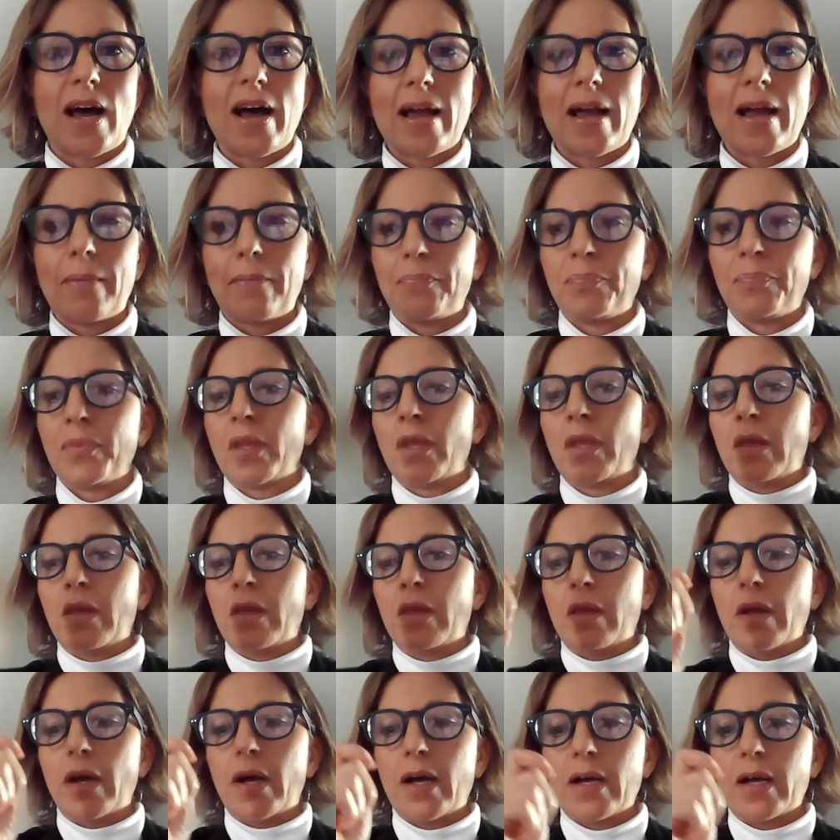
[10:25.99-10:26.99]
And the
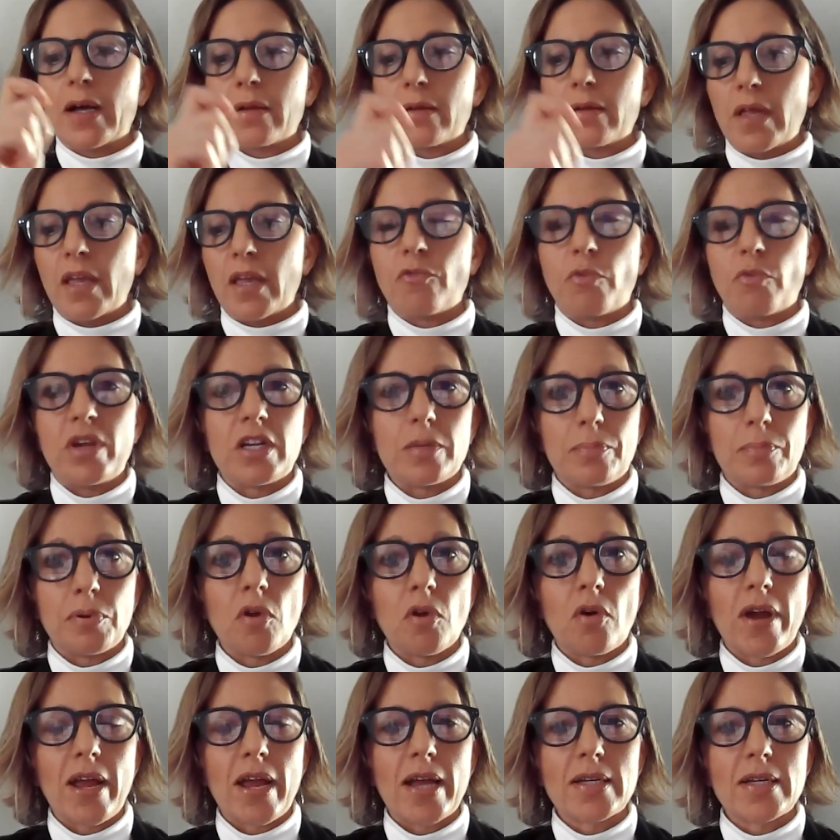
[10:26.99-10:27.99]
caregiver actually looks at it and says,
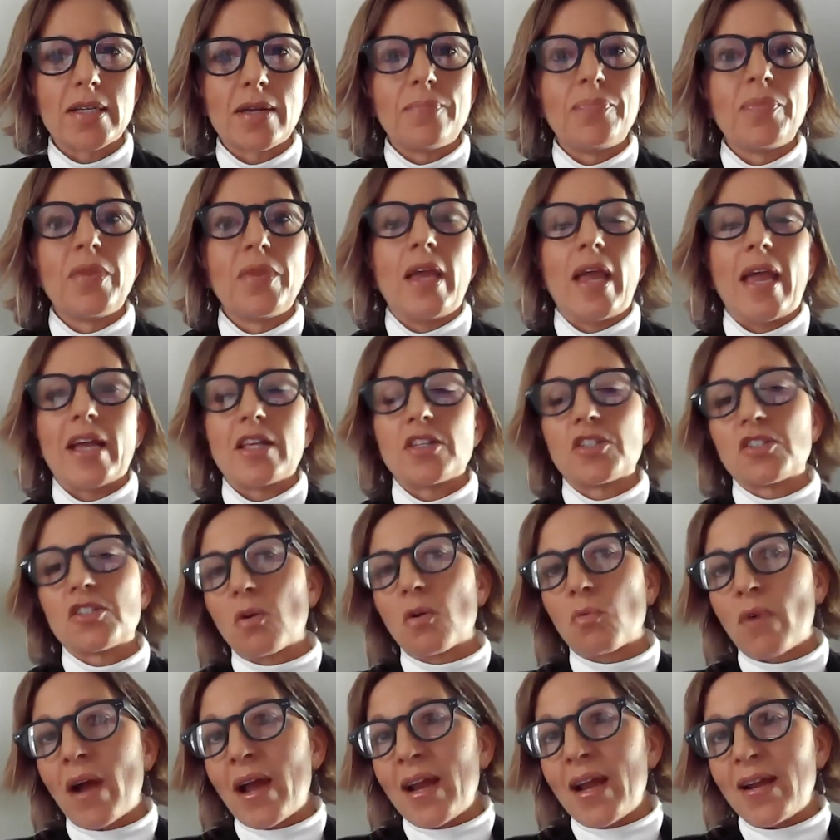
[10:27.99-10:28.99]
oh, okay, that's what I'm supposed to
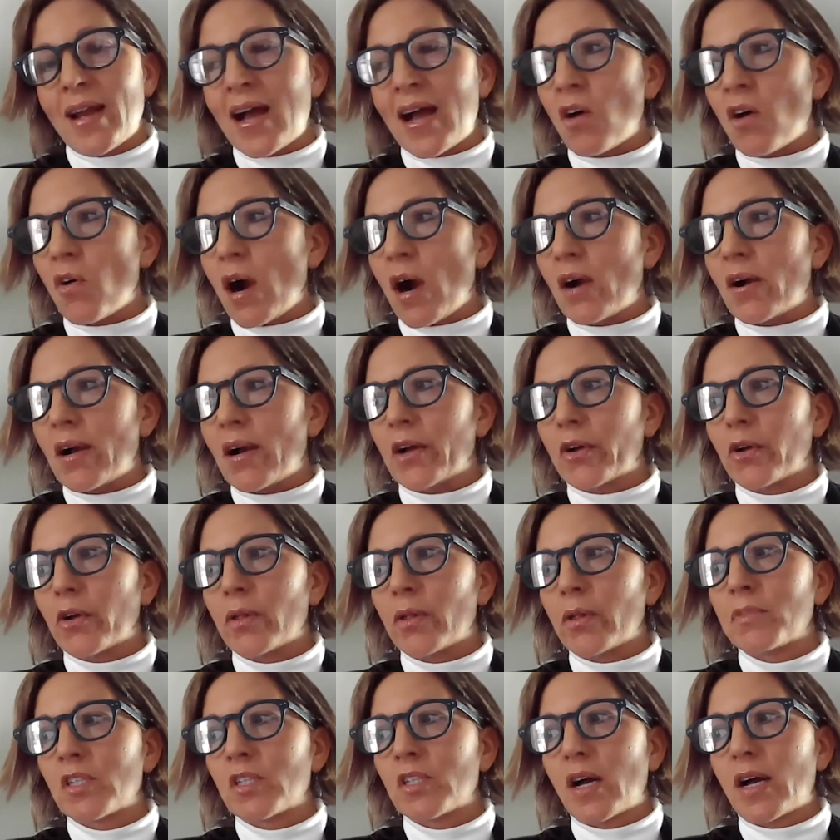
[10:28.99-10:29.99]
do. We ask
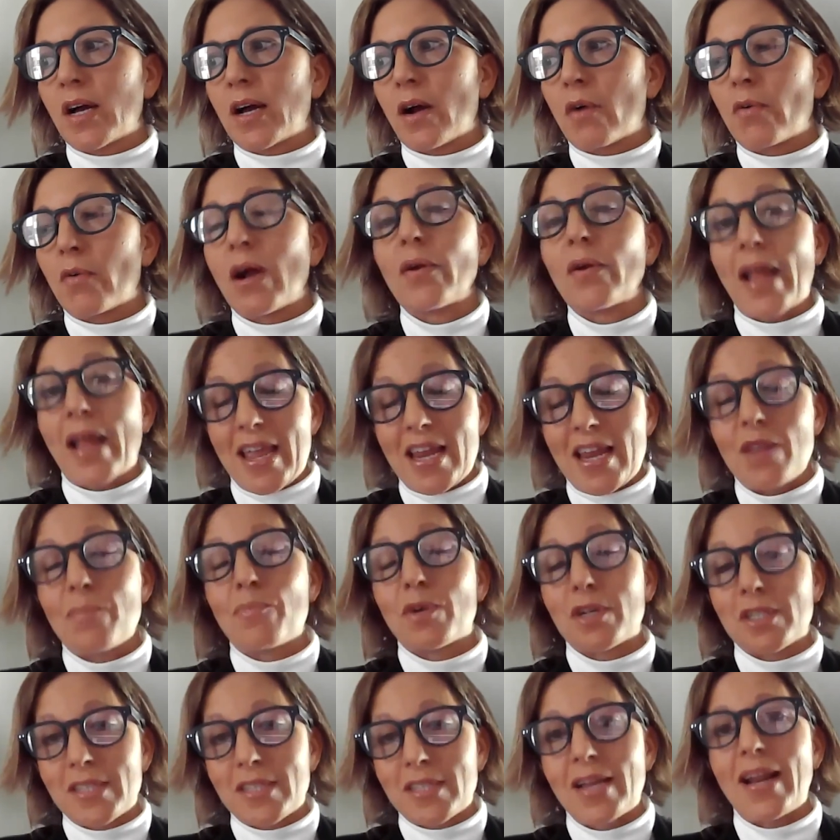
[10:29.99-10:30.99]
them a simple question: did that
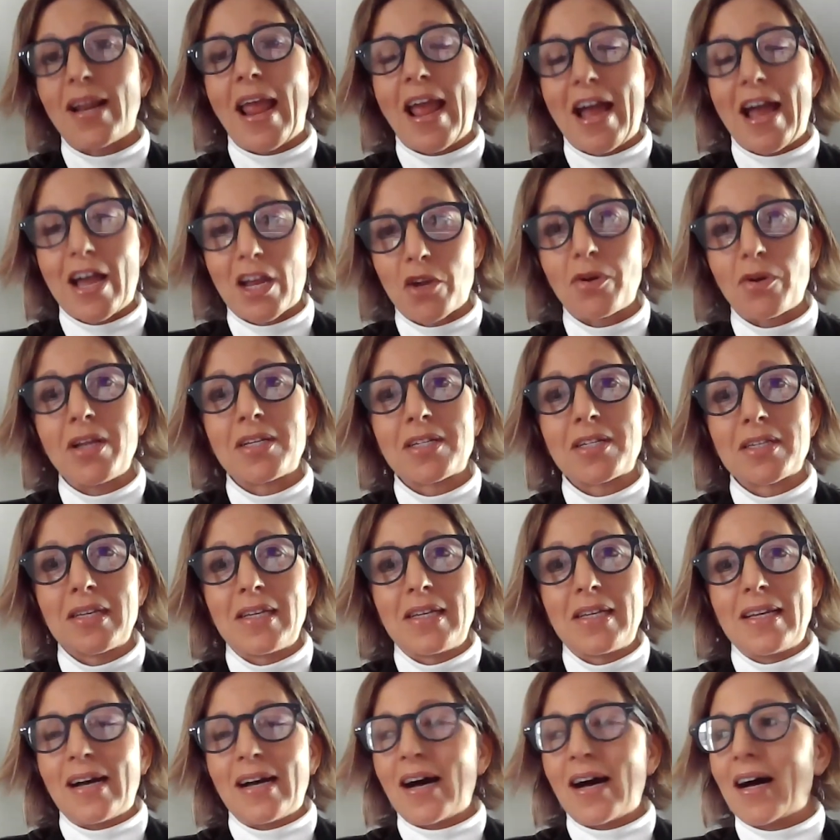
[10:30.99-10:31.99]
intervention work, yes or
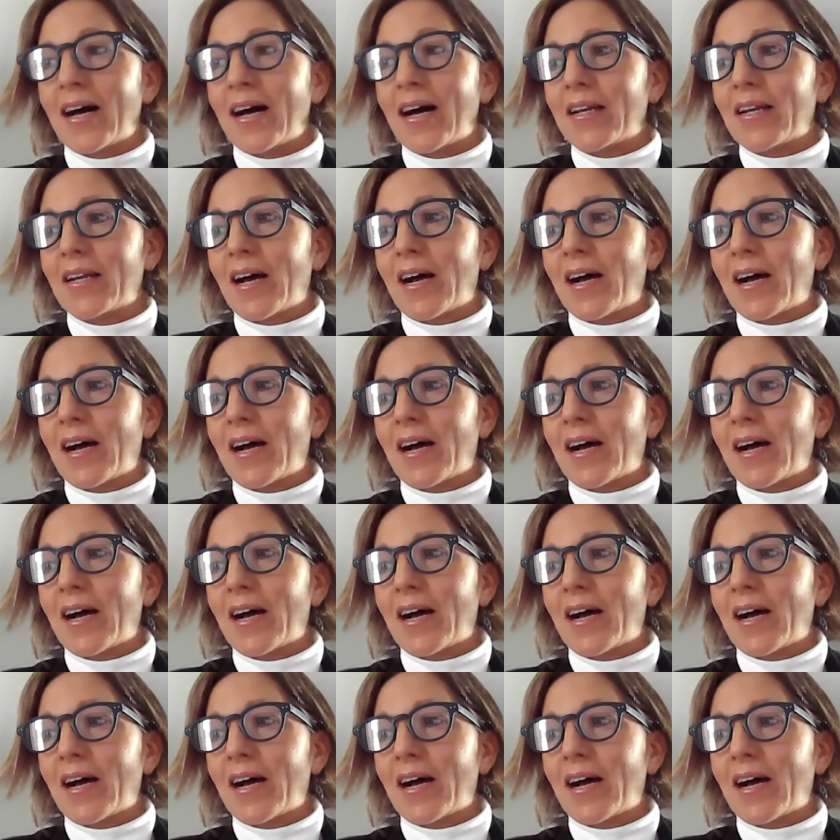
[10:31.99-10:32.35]
no?